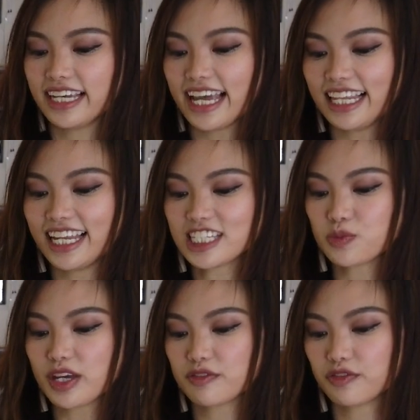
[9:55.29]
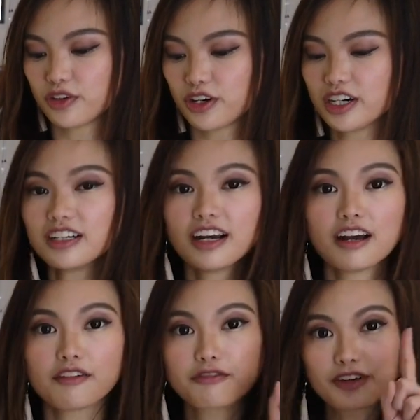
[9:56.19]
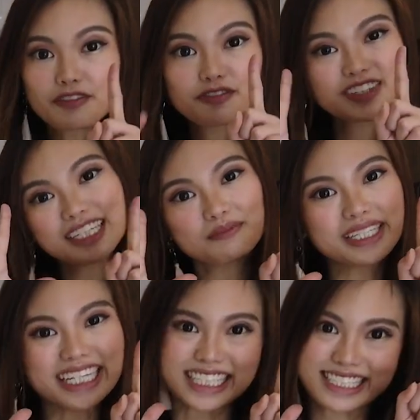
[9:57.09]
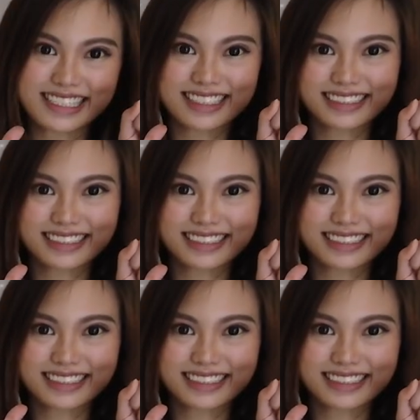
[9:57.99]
And let's wait for 15 minutes.